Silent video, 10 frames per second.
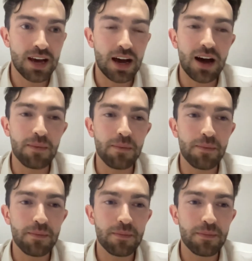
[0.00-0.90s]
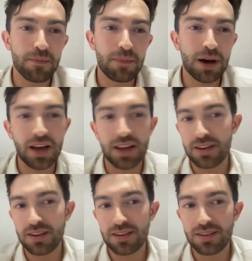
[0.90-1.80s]

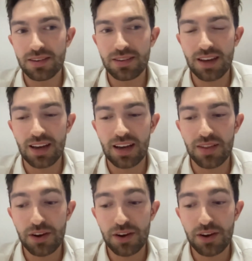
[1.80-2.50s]
But there